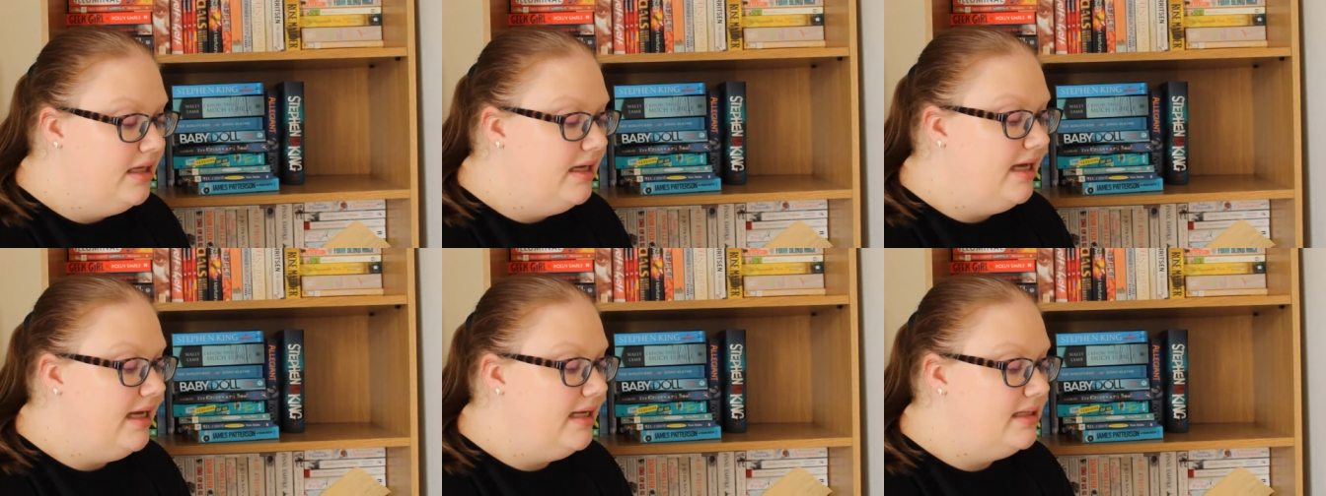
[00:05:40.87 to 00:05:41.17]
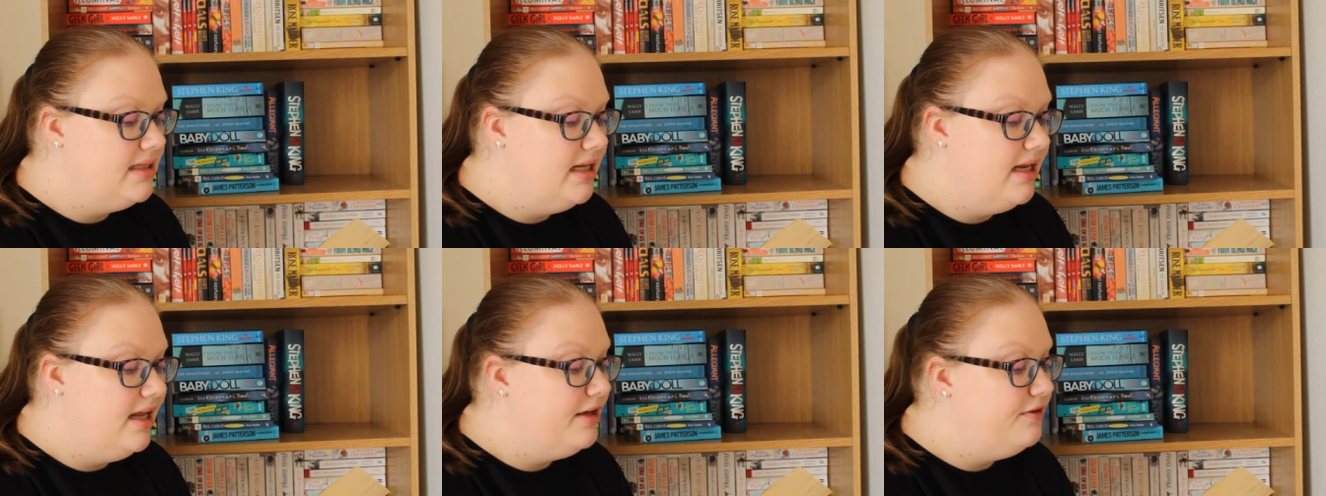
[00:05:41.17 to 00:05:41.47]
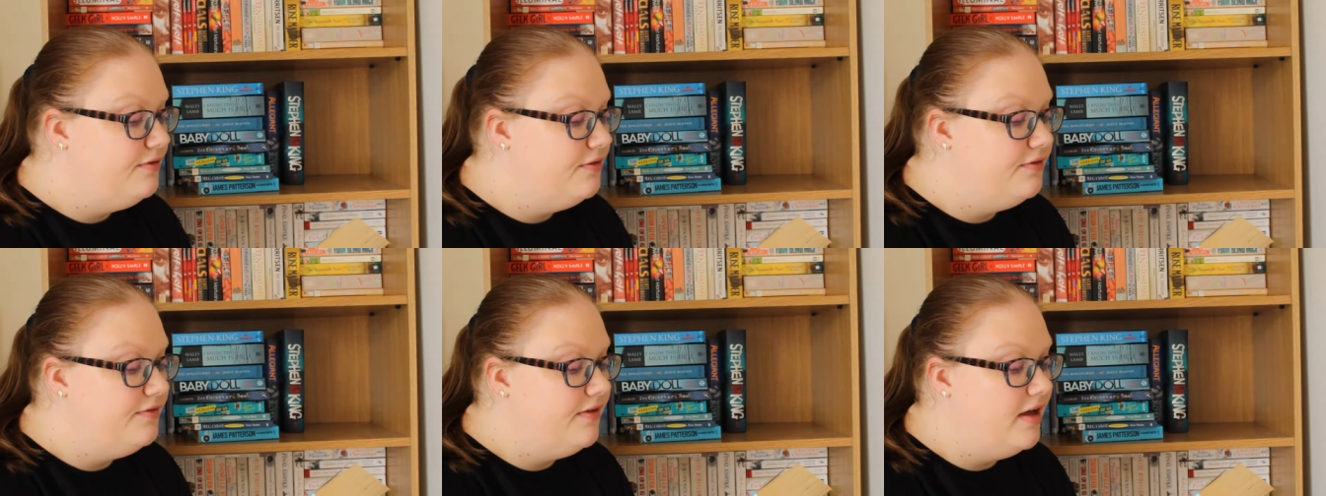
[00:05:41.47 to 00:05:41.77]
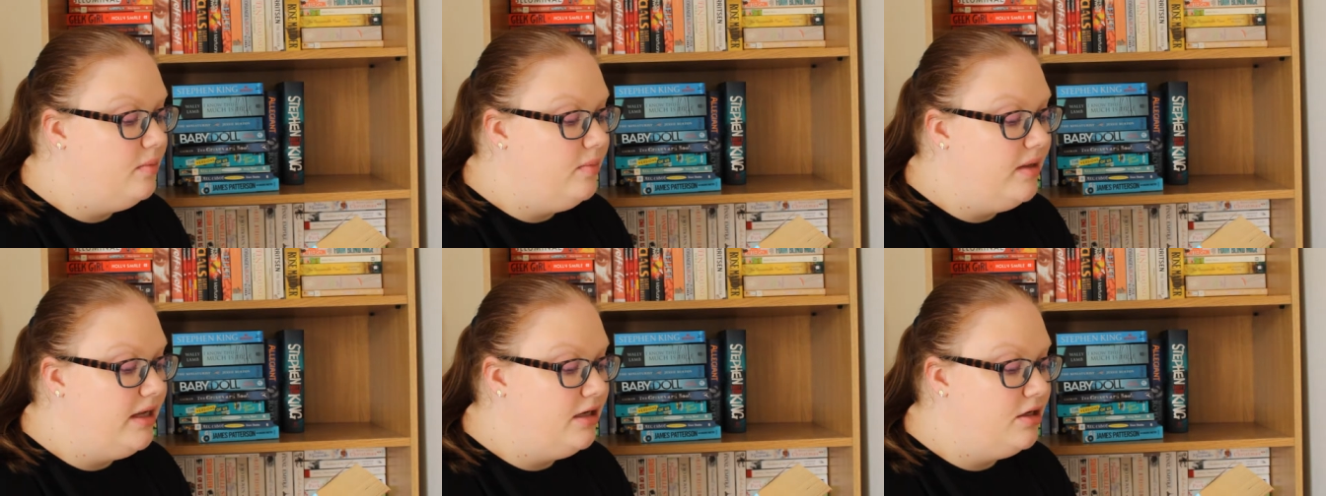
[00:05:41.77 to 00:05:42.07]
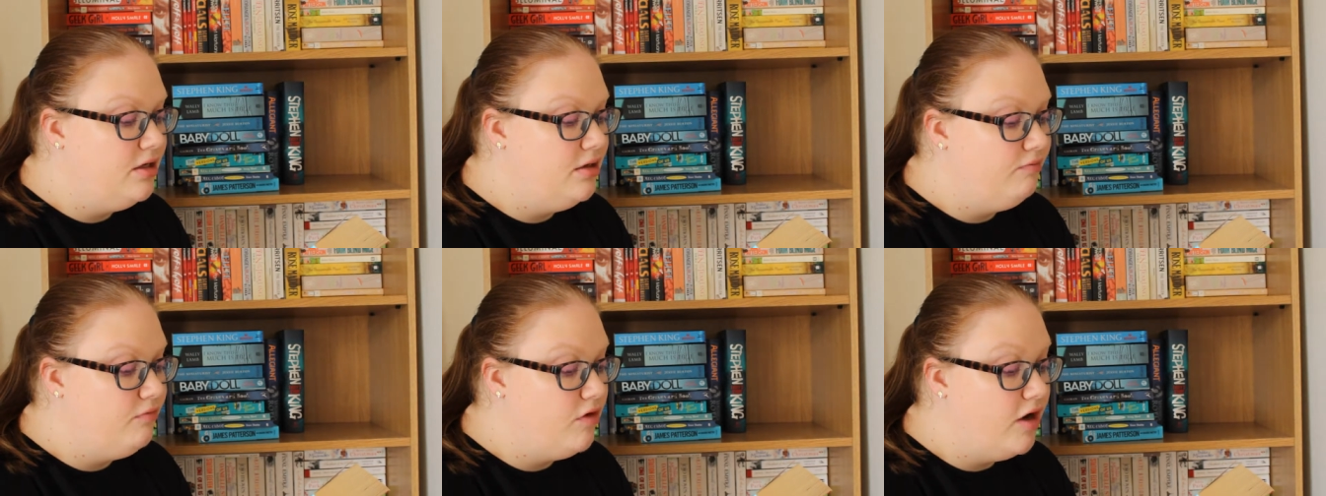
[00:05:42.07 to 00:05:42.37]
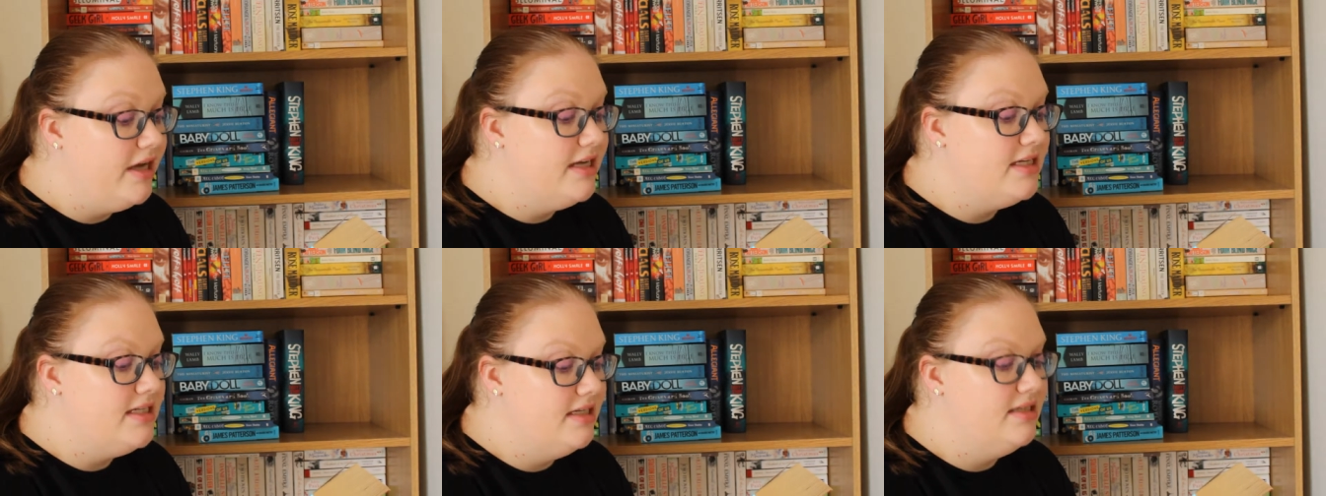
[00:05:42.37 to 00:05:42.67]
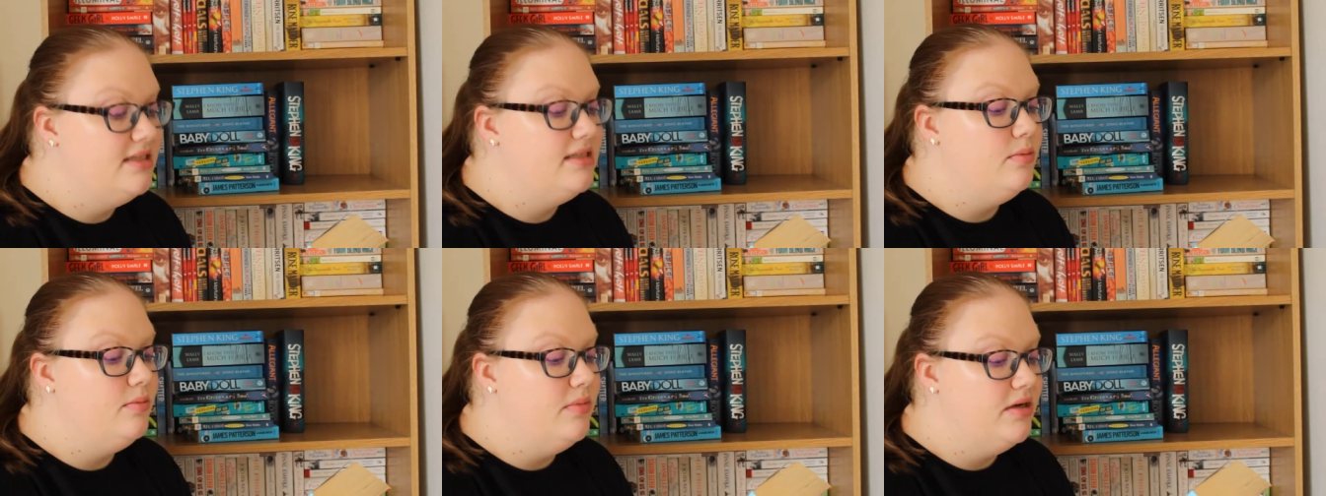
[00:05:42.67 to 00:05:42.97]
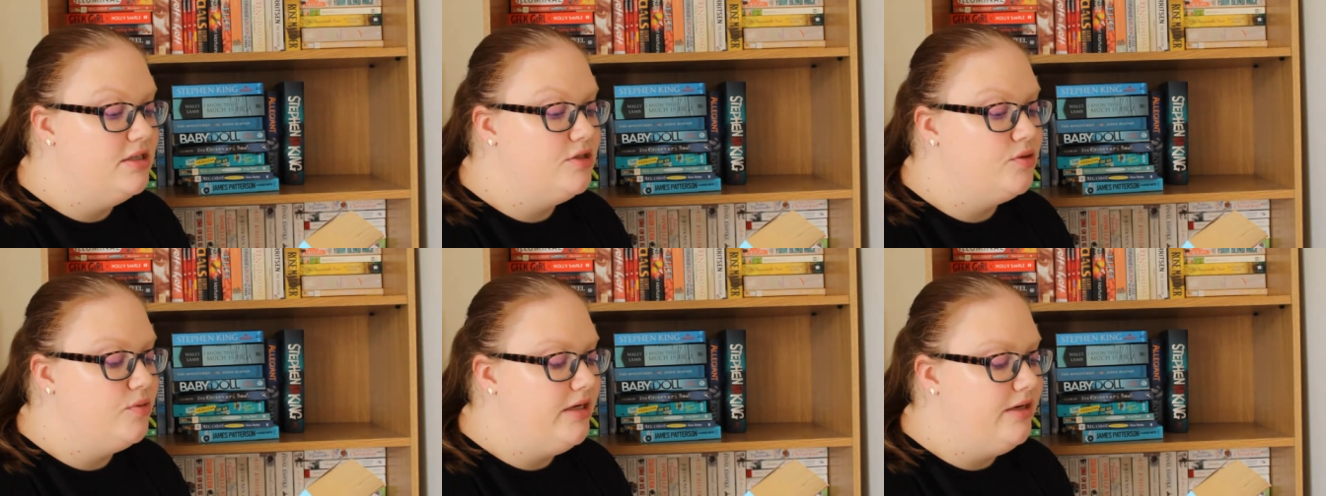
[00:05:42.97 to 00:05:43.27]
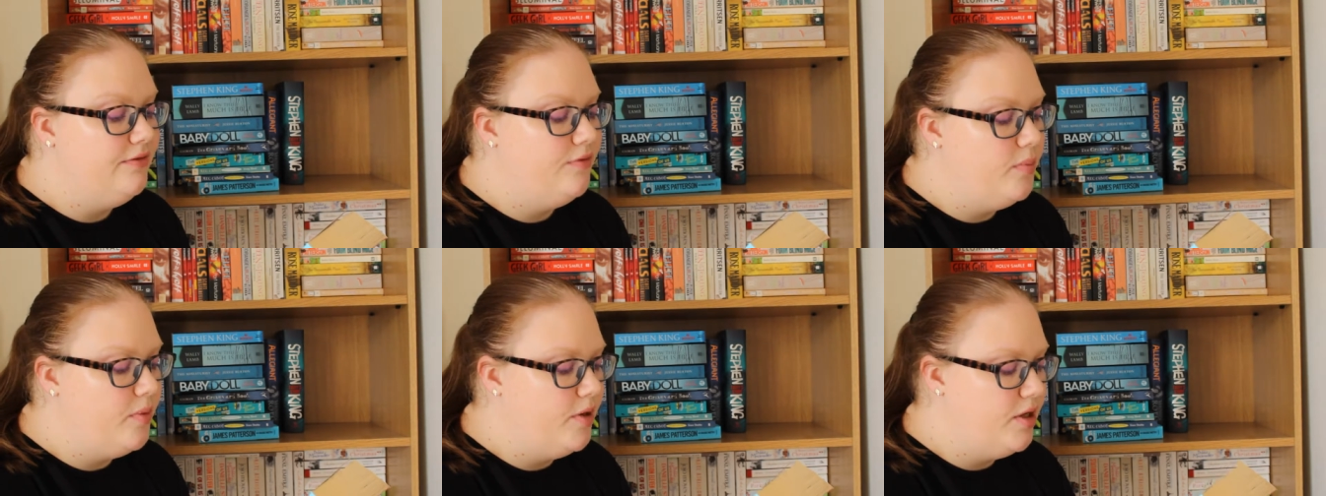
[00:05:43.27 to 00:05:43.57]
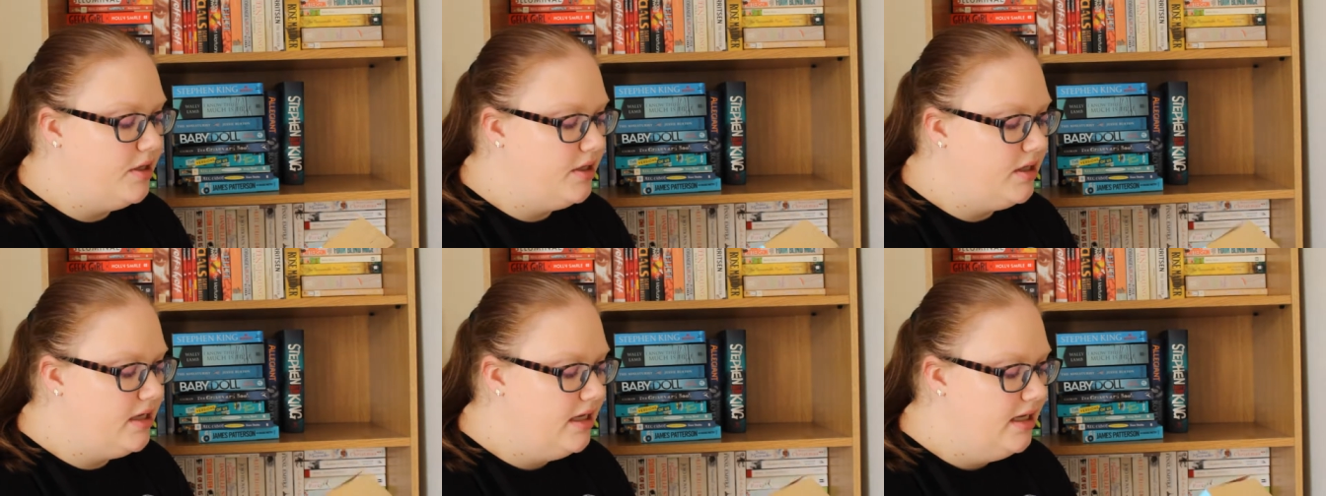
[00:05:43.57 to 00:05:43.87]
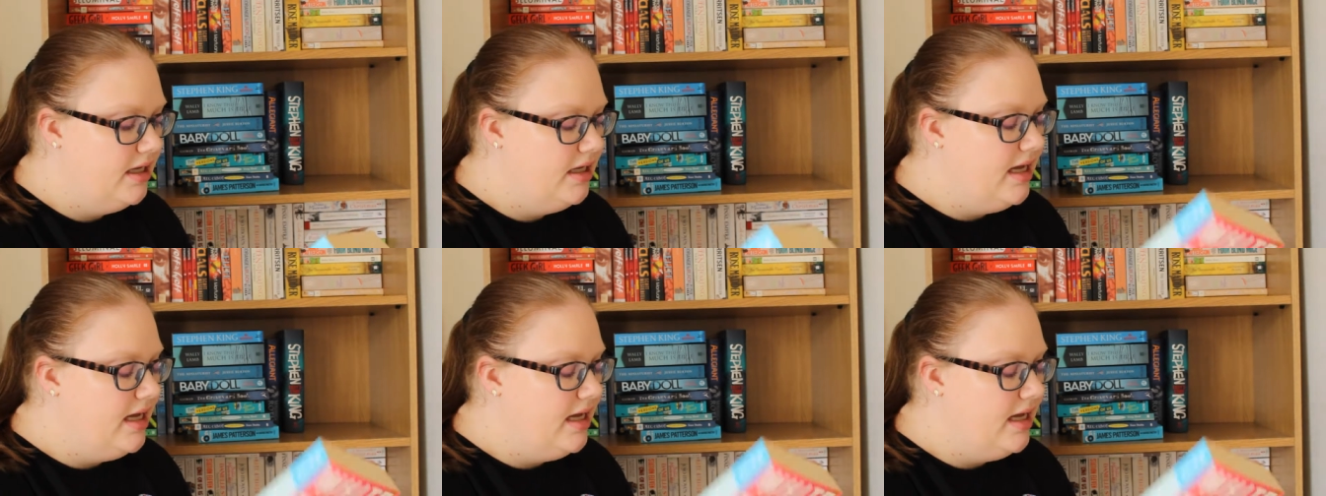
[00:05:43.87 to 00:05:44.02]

It is a life-affirming, riotous must-read of a book.